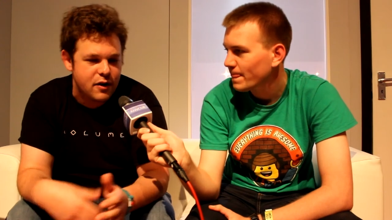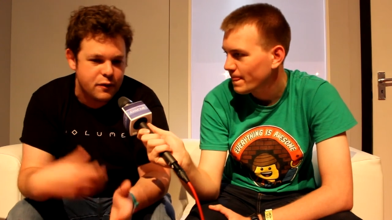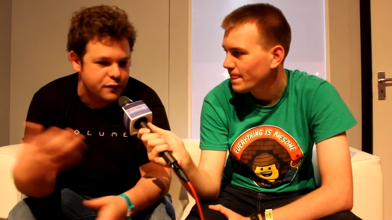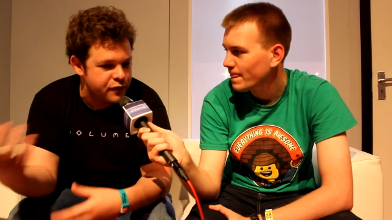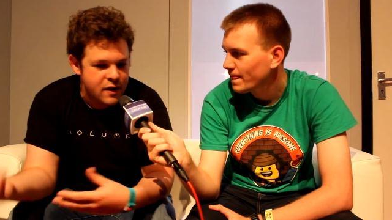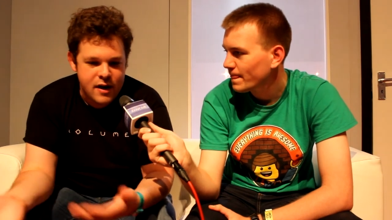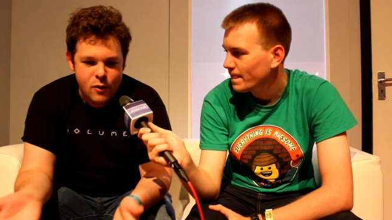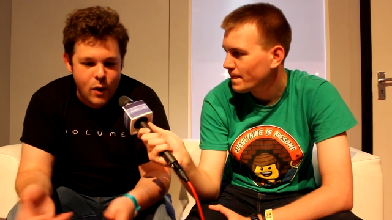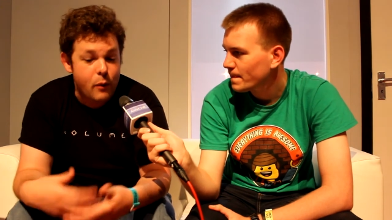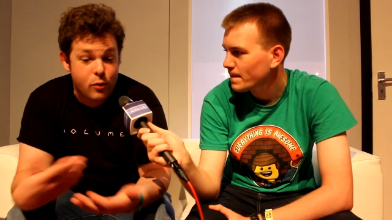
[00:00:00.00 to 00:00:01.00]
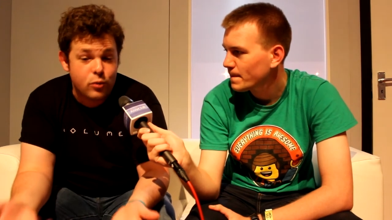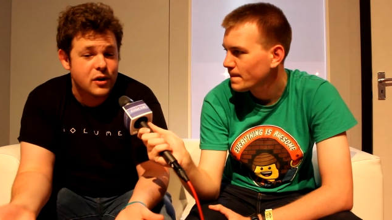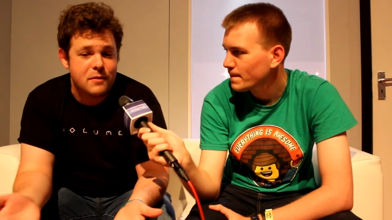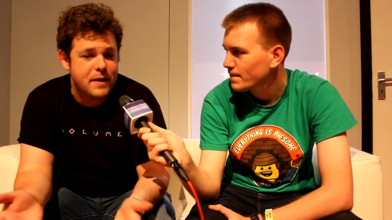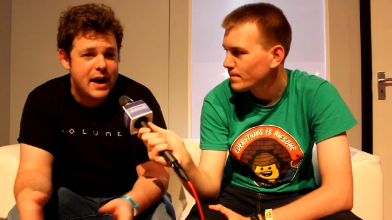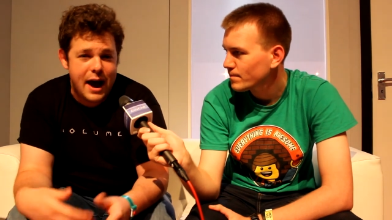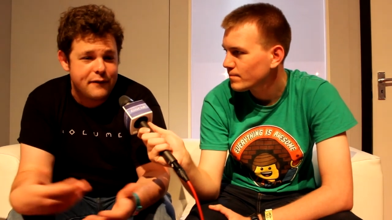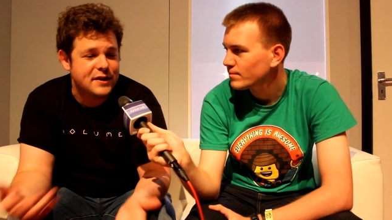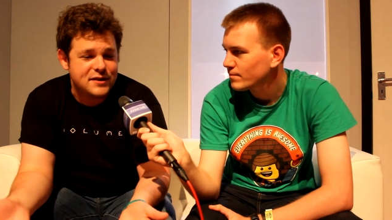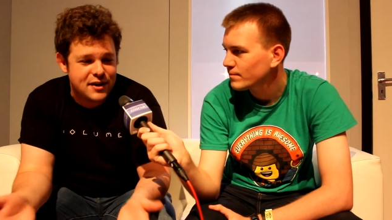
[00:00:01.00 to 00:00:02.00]
Speaker 1: of where we're all going to be
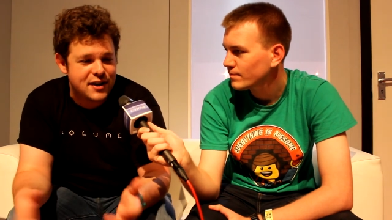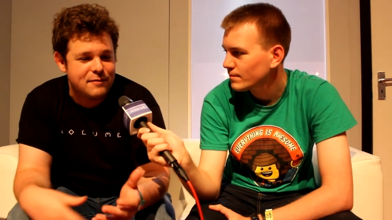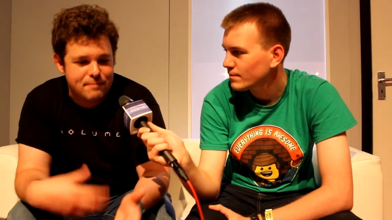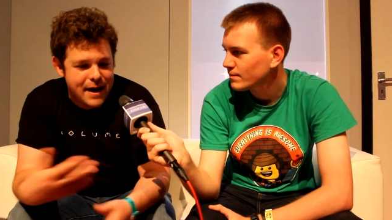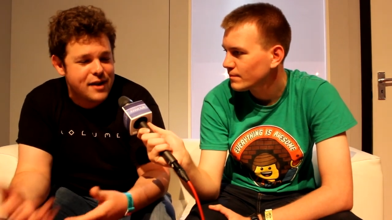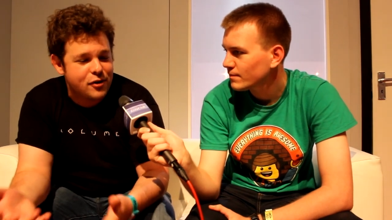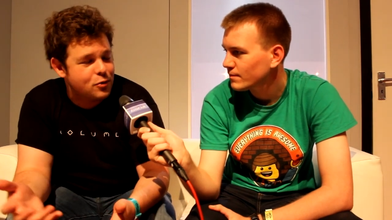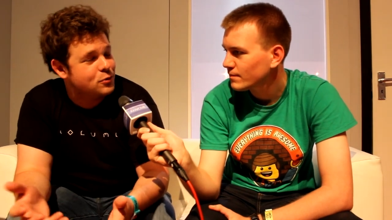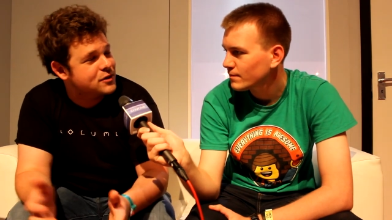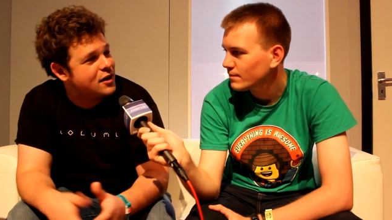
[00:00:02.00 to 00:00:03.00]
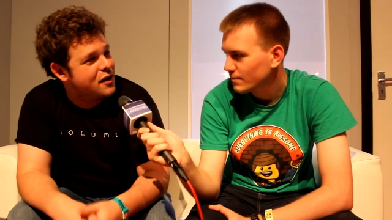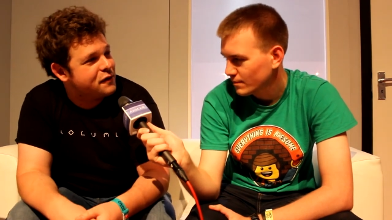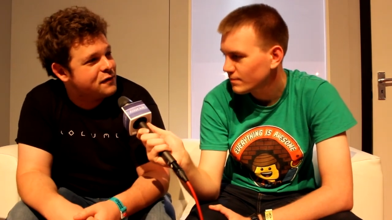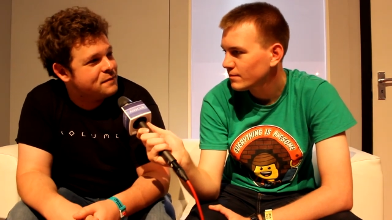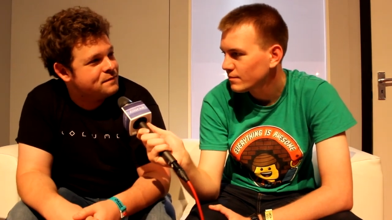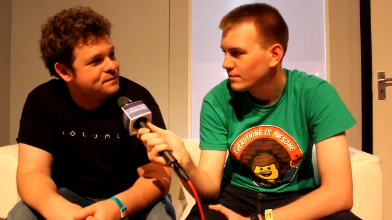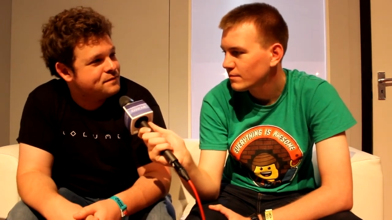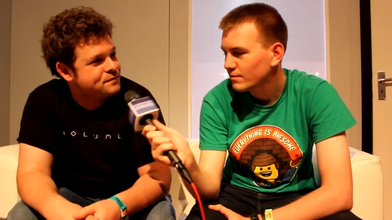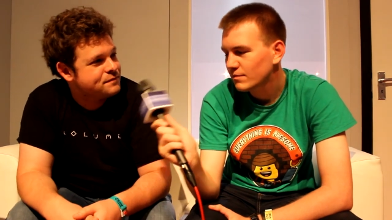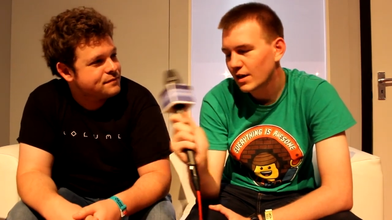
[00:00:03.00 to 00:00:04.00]
having to make cool stuff
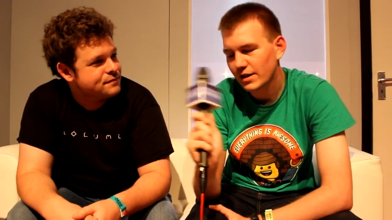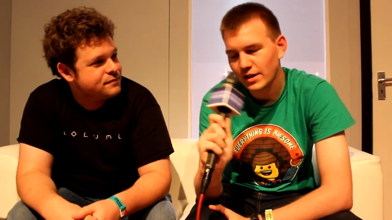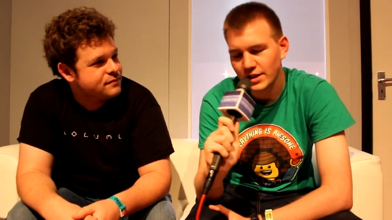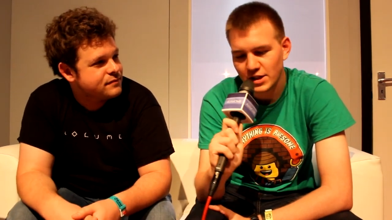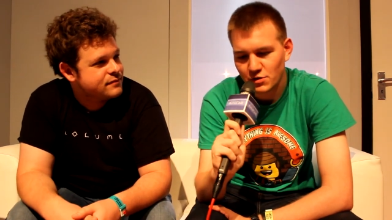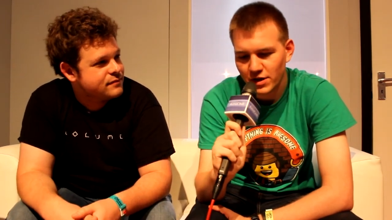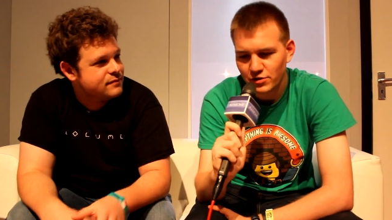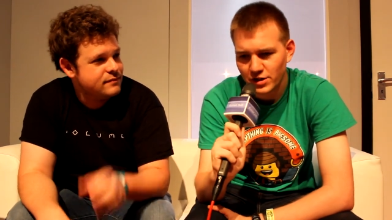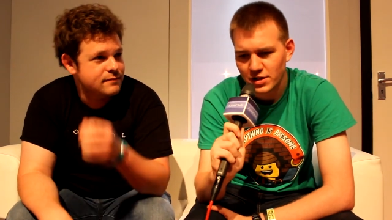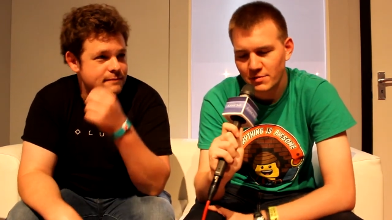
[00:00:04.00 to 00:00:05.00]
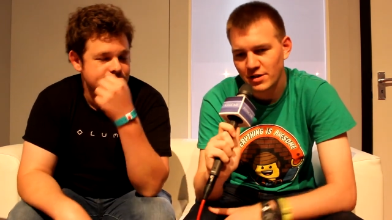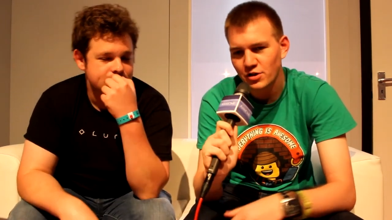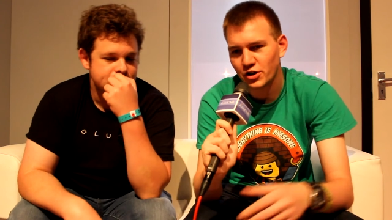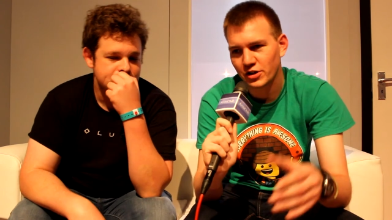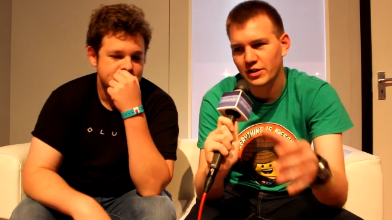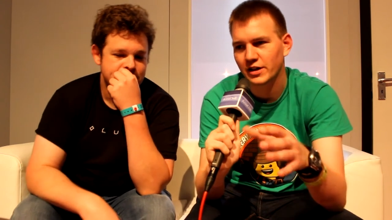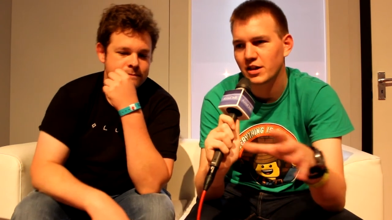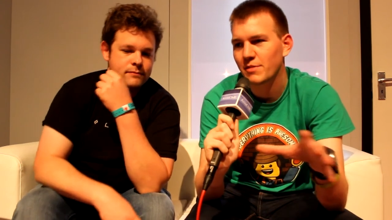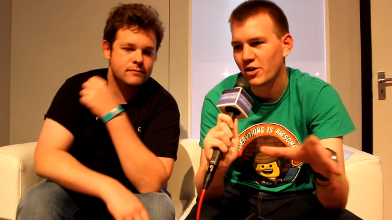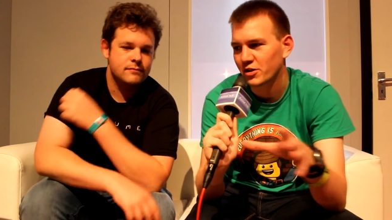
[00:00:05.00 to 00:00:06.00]
Speaker 2: yeah i think it's quite interesting because i mean you look at like the
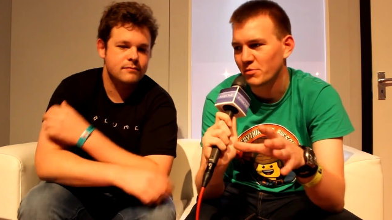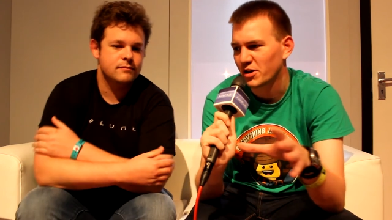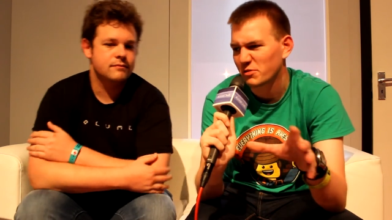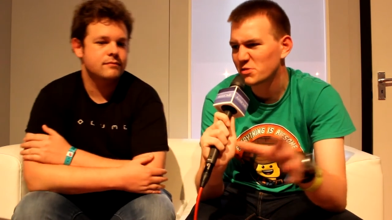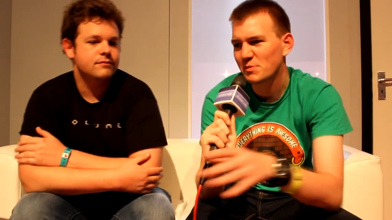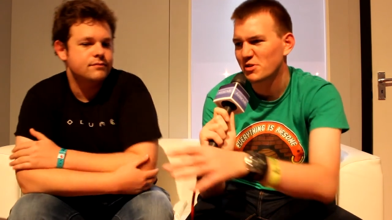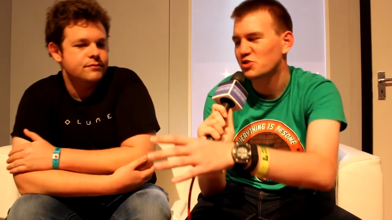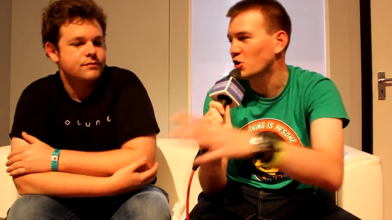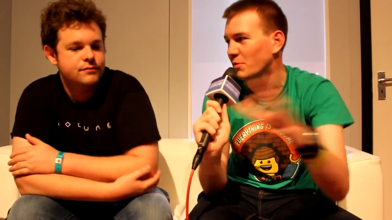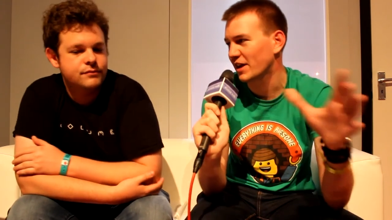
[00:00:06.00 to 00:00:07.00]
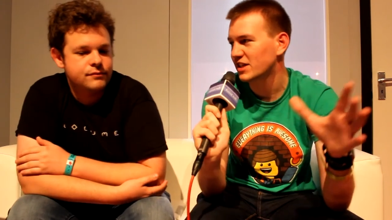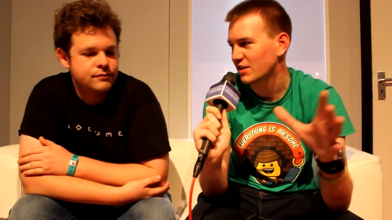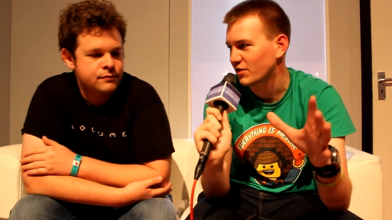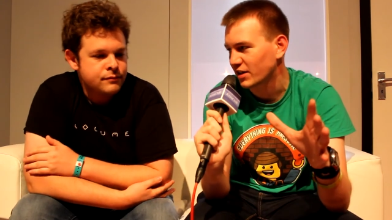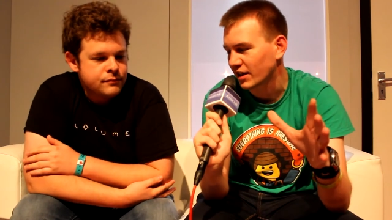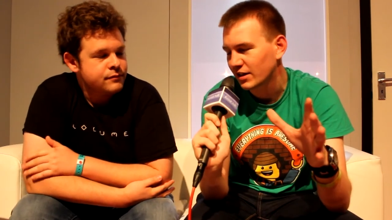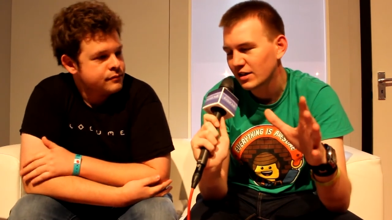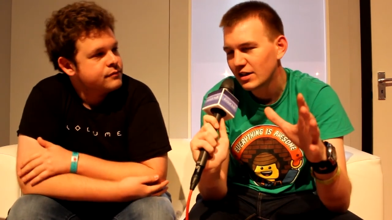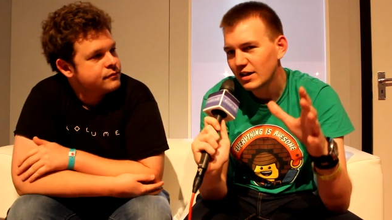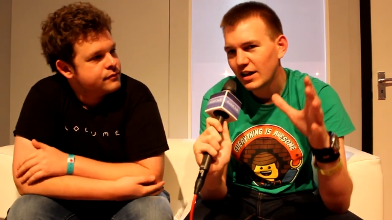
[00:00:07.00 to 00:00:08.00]
american market which pretty much dominates everything
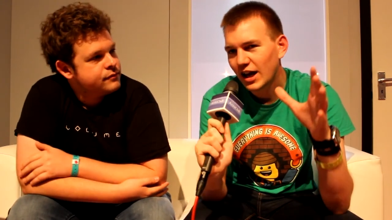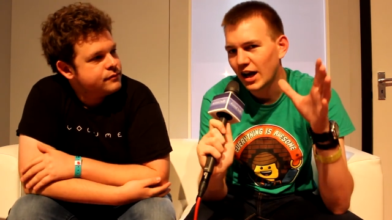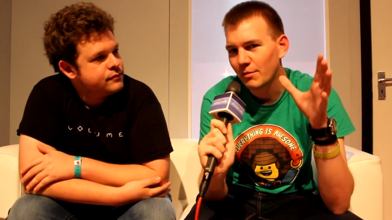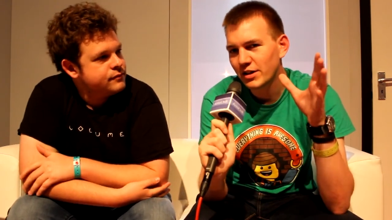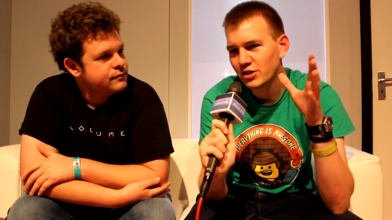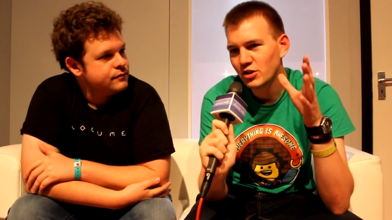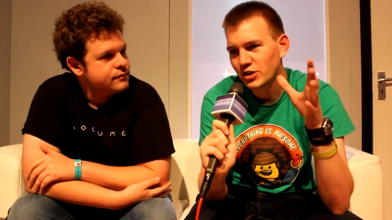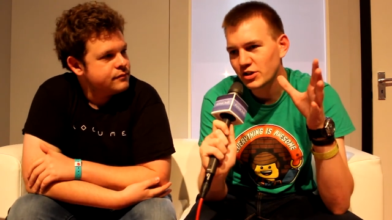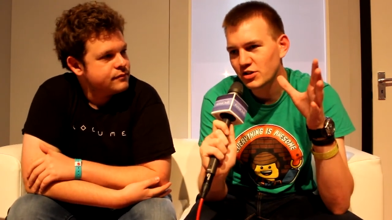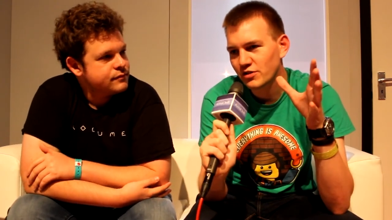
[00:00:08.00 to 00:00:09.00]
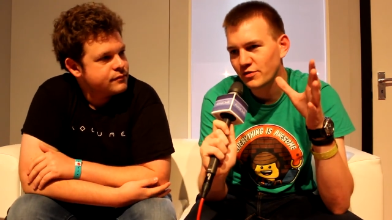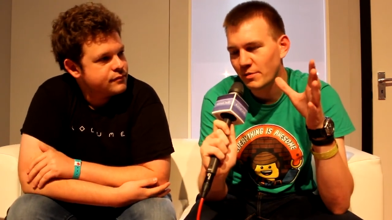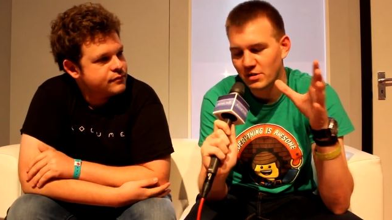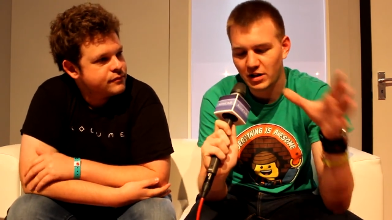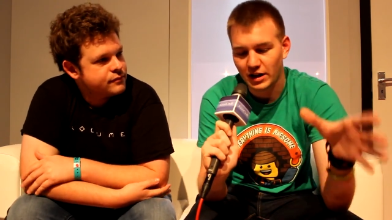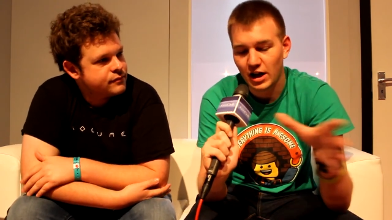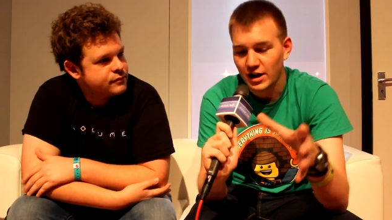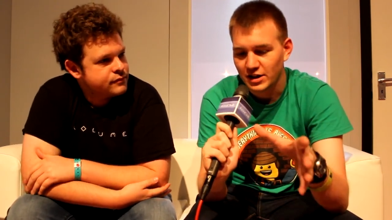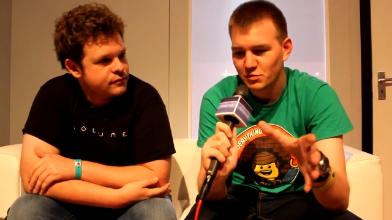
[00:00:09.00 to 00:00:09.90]
um, and you look at sort of, I mean, like us,